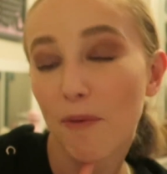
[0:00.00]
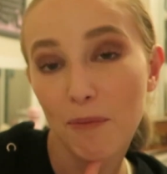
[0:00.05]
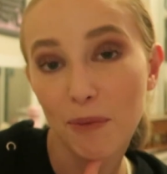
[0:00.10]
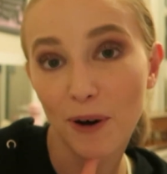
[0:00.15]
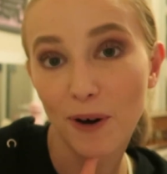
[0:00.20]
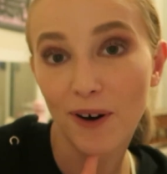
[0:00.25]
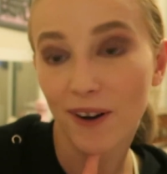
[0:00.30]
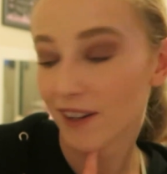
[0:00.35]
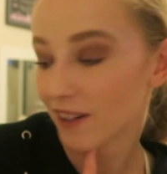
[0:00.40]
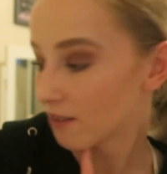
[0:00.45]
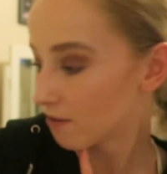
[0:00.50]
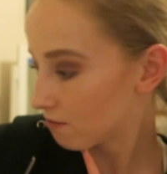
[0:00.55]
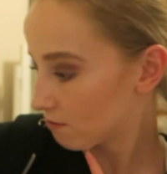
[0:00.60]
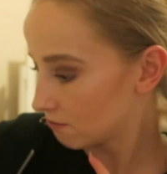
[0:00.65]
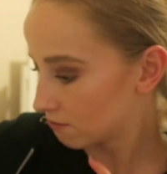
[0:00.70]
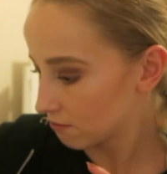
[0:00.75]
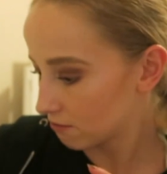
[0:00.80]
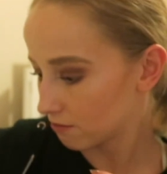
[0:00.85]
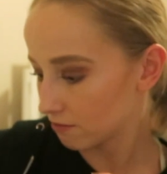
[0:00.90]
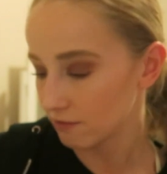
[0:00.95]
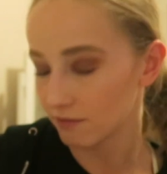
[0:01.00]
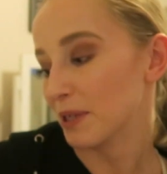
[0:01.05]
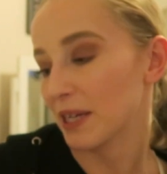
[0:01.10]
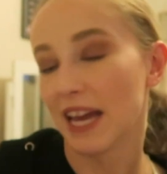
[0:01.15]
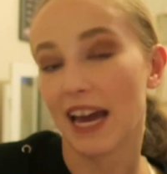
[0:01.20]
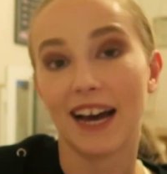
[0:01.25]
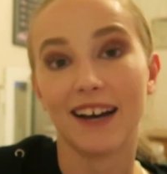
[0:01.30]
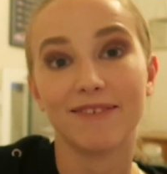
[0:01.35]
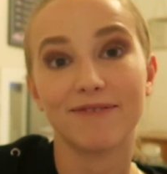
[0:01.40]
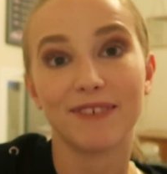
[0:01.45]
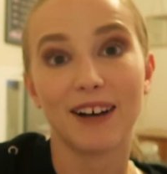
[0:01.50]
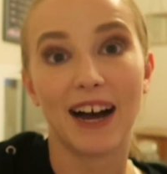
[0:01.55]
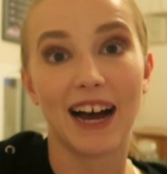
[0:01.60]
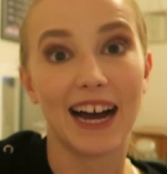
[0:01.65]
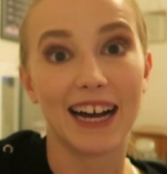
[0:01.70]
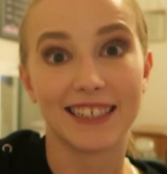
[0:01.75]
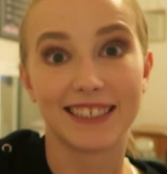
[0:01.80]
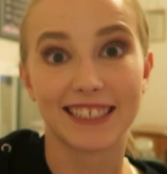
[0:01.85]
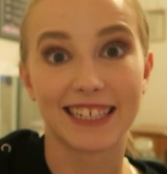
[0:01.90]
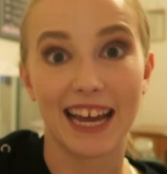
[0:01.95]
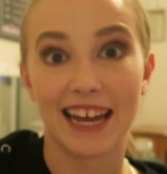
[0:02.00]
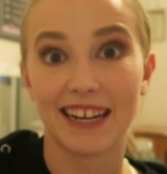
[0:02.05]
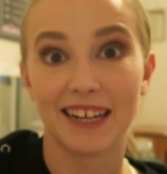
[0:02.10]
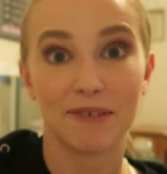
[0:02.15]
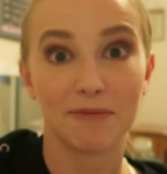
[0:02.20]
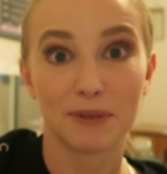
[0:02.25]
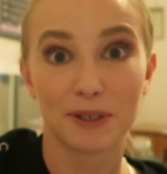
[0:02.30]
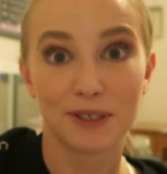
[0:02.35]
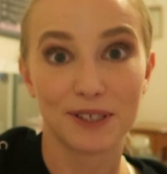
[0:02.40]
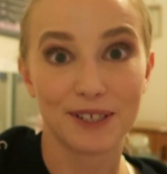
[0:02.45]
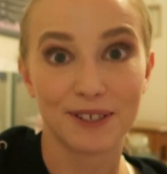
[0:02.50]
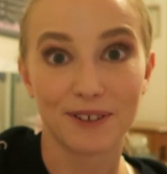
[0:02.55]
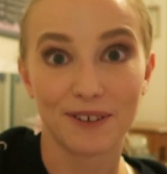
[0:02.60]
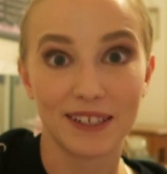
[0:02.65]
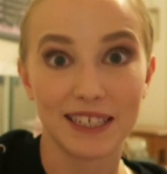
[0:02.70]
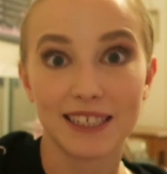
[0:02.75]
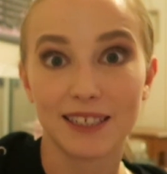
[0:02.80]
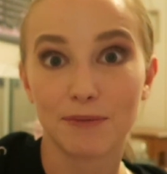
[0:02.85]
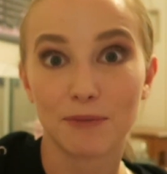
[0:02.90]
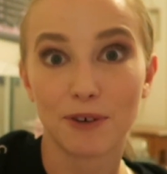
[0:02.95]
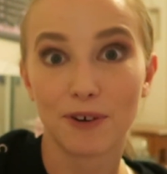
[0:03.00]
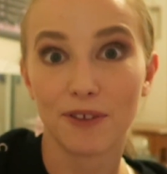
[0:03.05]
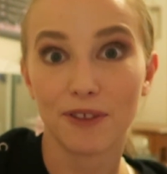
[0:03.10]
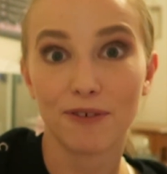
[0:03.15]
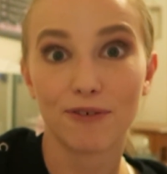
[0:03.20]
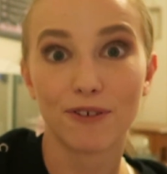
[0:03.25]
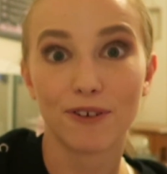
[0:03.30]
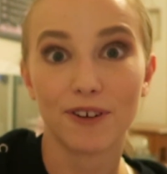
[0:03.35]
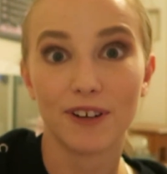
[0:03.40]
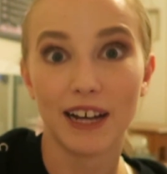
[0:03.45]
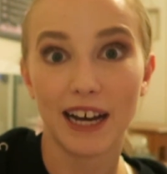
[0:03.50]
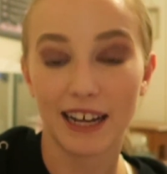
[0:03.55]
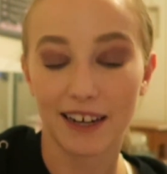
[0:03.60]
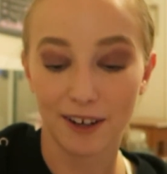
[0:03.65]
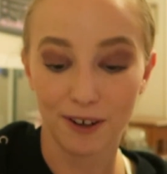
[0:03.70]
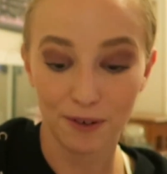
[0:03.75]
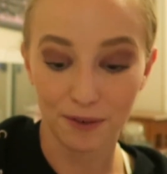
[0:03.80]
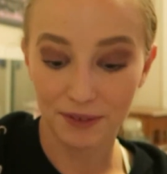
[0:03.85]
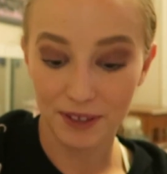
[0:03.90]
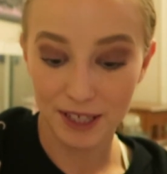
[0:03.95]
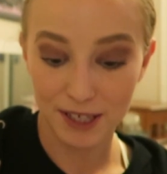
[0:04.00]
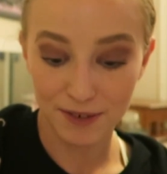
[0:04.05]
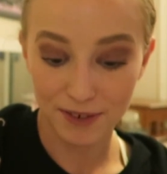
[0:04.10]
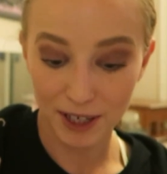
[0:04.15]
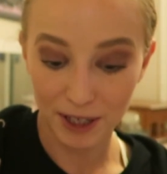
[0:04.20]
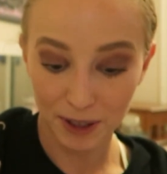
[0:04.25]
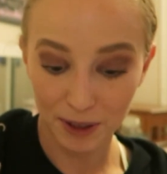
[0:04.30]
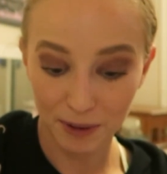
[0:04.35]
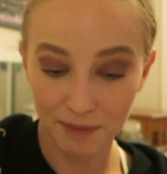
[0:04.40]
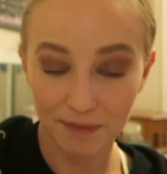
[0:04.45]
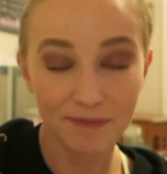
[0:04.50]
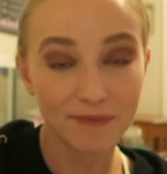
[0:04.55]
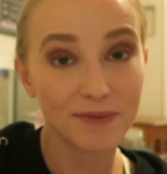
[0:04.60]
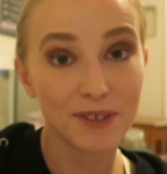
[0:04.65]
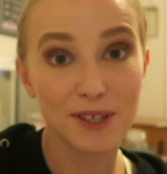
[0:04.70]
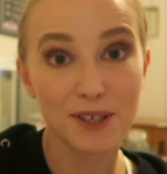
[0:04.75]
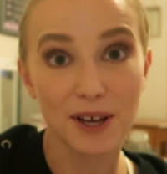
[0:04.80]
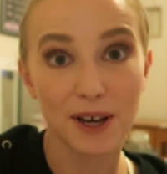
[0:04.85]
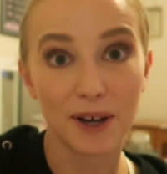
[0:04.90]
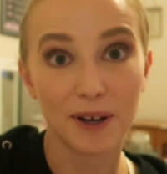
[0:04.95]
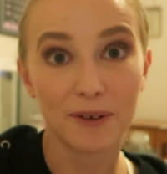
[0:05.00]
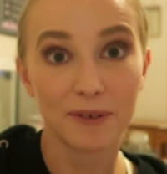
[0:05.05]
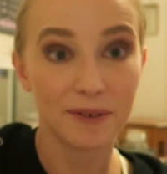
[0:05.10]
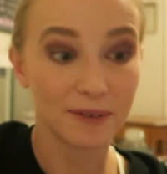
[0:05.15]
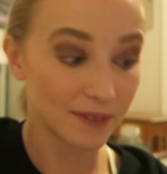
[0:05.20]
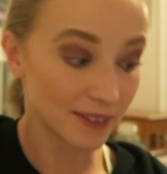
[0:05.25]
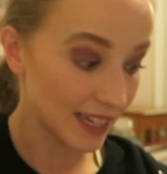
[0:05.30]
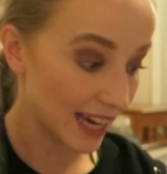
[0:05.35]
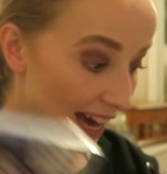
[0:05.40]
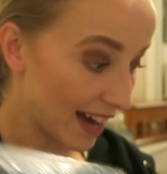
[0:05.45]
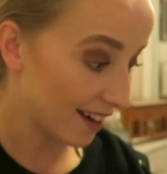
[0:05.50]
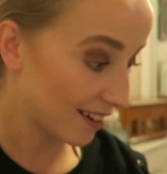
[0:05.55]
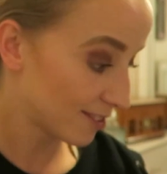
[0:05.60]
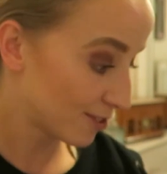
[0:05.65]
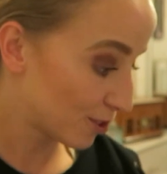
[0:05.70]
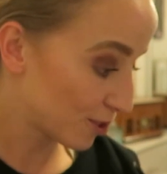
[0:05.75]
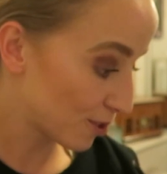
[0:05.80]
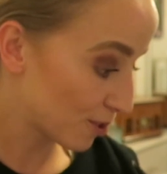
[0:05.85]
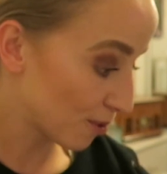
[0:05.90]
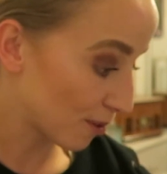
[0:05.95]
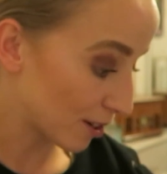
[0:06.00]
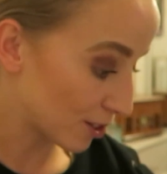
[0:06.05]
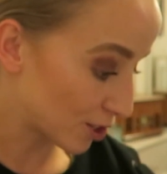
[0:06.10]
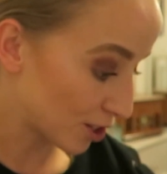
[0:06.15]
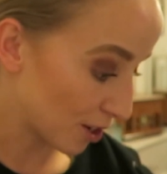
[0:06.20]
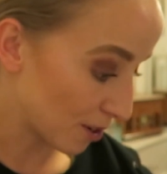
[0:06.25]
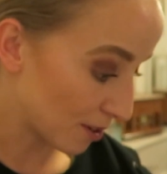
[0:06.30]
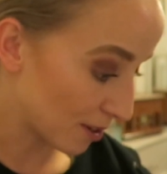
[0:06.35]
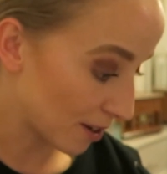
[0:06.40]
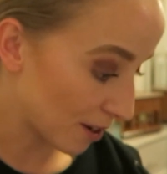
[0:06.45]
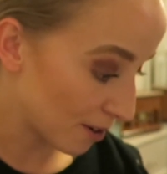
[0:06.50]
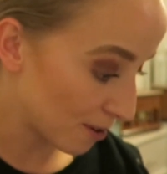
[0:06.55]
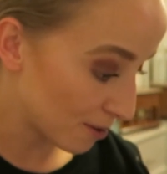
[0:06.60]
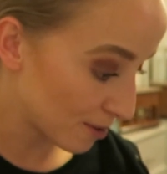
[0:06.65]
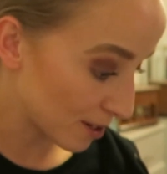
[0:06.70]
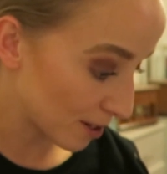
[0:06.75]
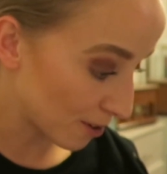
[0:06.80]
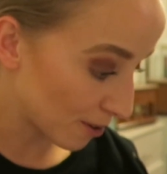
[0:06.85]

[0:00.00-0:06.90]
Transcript: But yeah, I had to get it because it's got Yzma on the front and I love this film. So yeah, just thought I'd show you those.